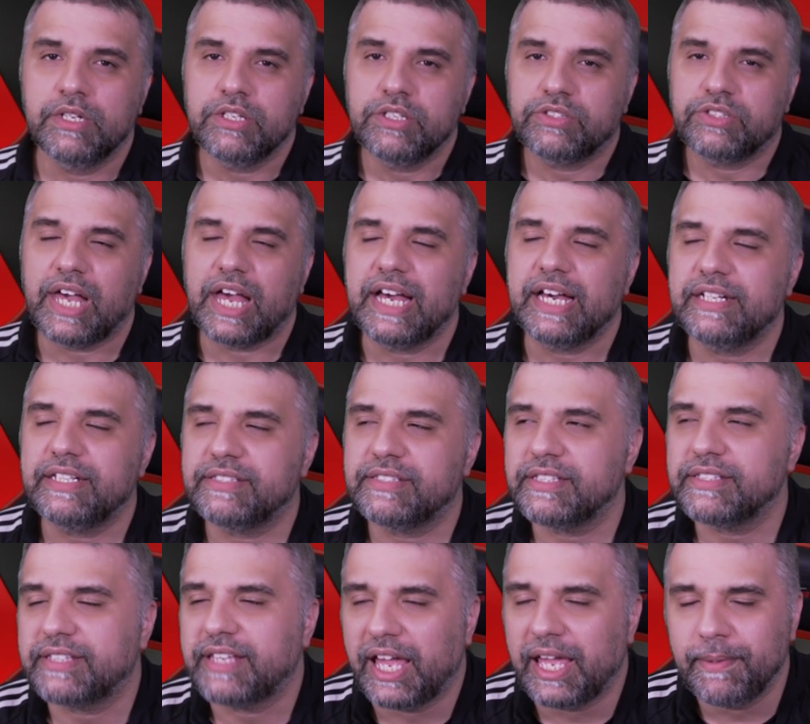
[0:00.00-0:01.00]
So how does
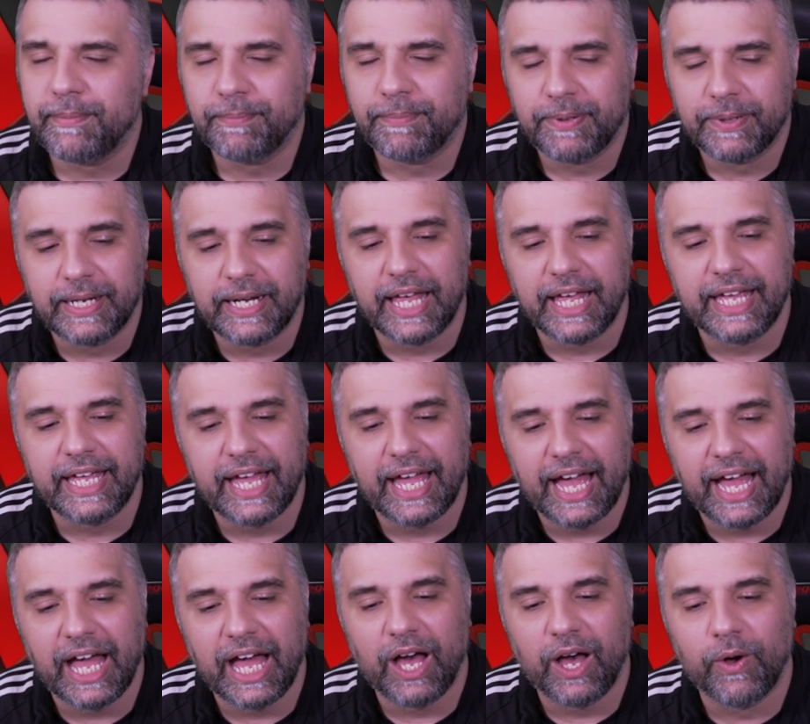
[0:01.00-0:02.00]
this game play
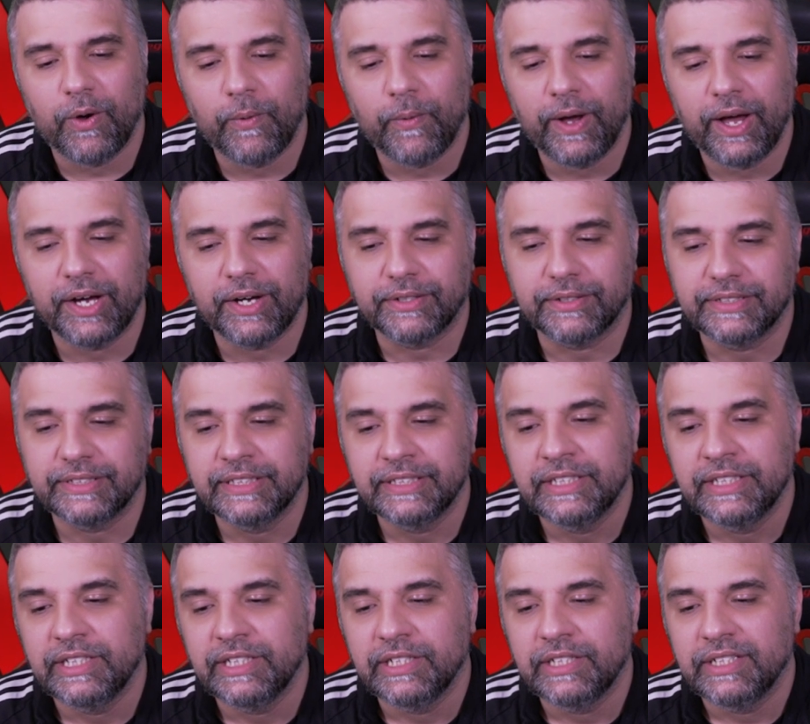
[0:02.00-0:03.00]
out? Well,
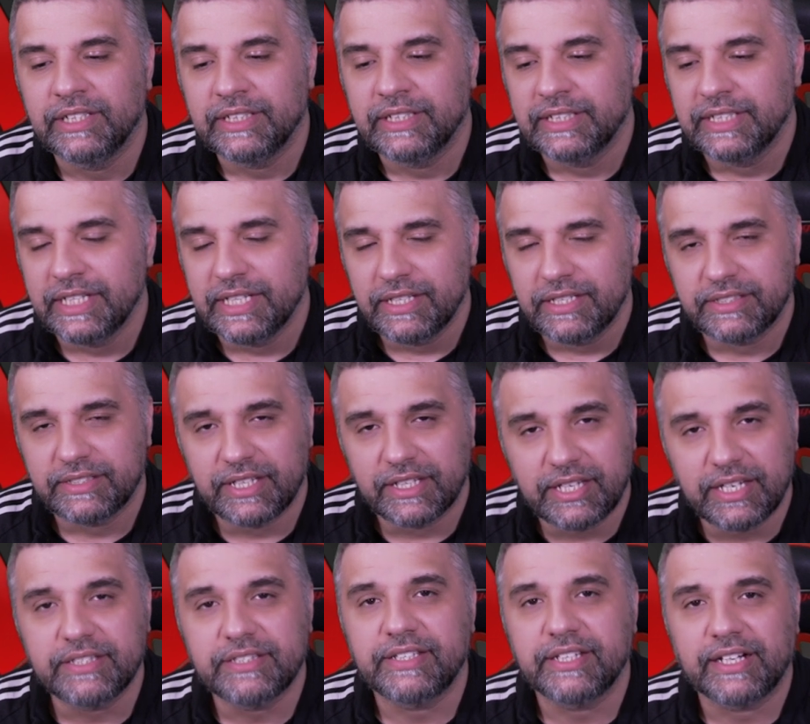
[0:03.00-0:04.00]

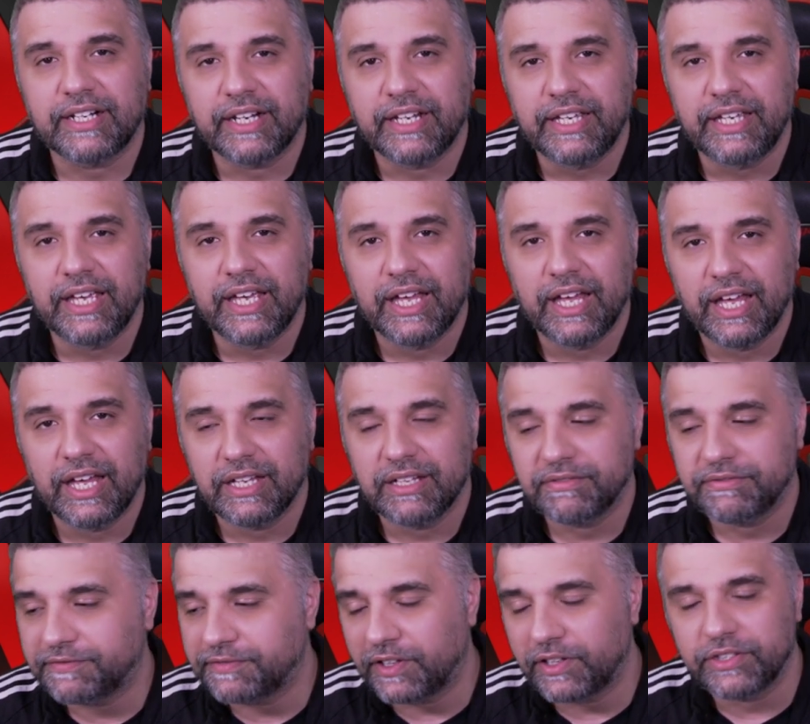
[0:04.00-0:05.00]
statistically,
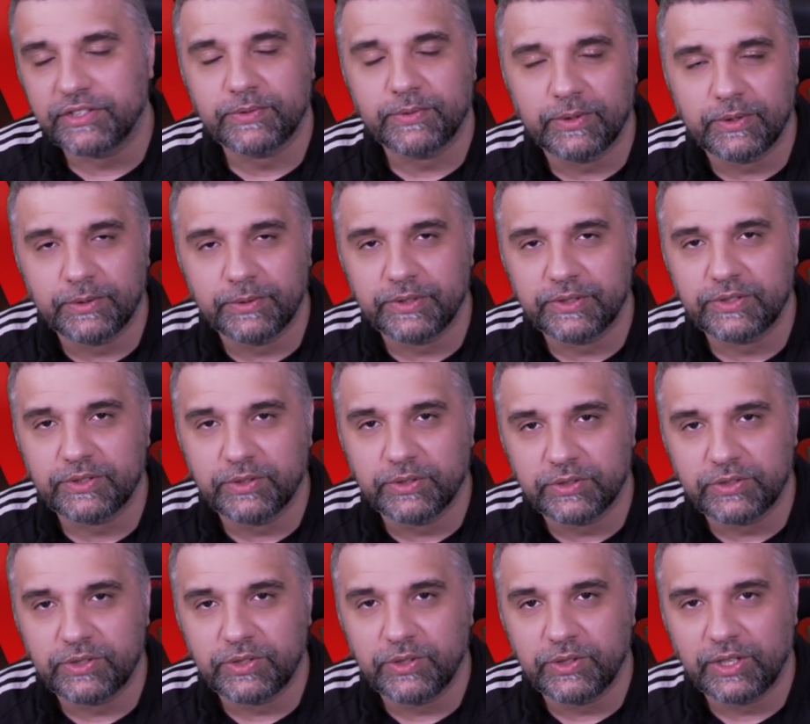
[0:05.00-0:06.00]
Forest will always
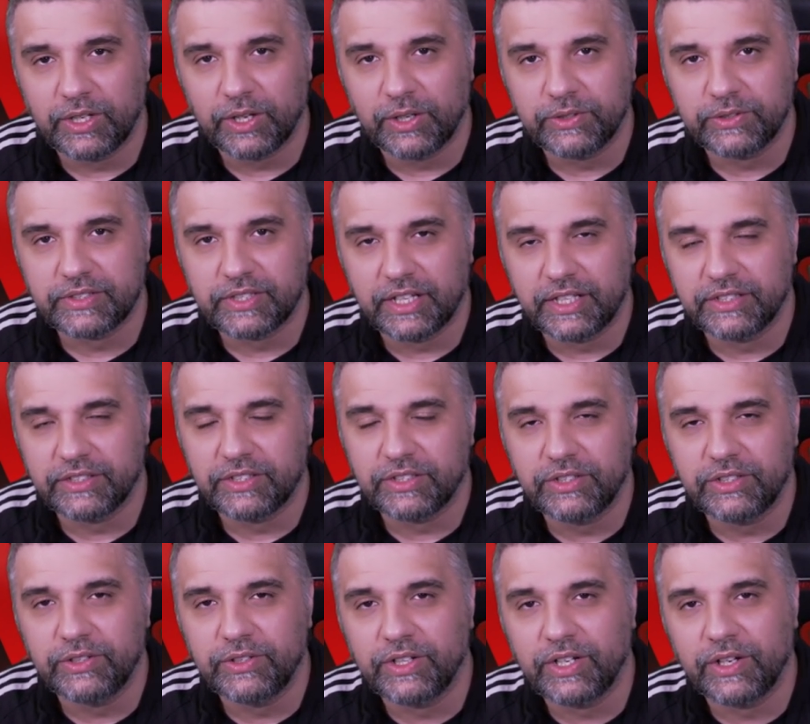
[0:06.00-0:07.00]
score 2 goals under
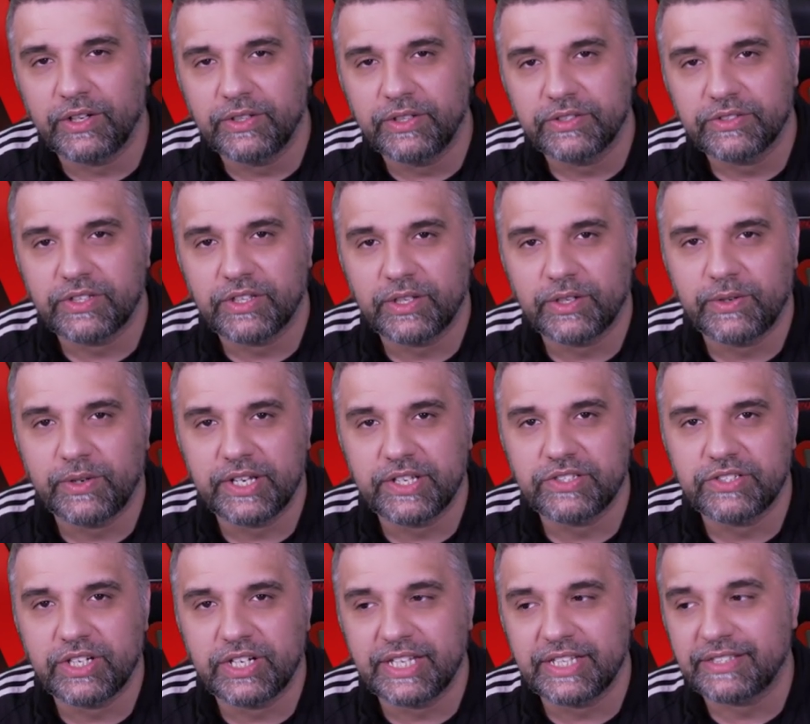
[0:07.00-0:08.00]
Nuno. So the
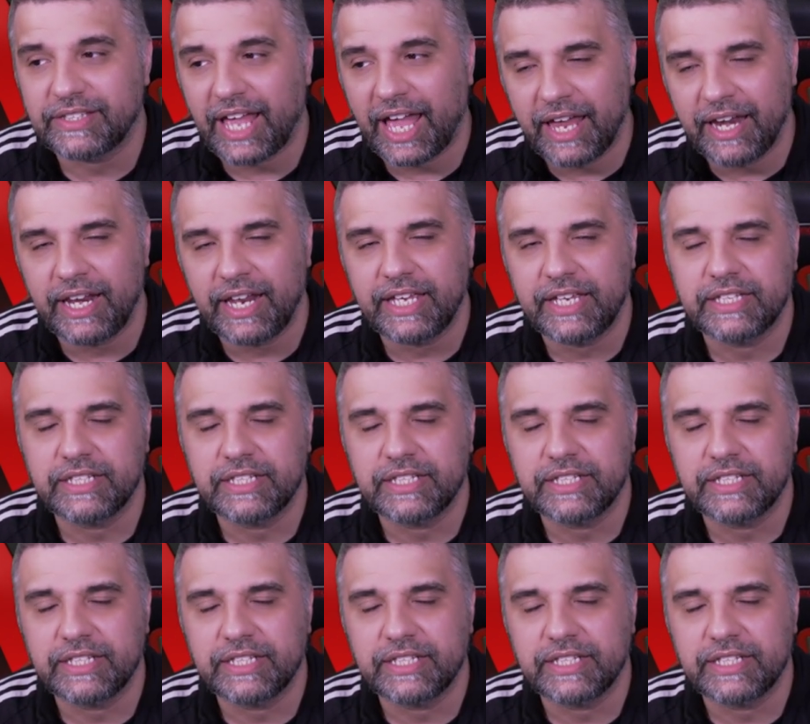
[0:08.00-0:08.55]
question is, can they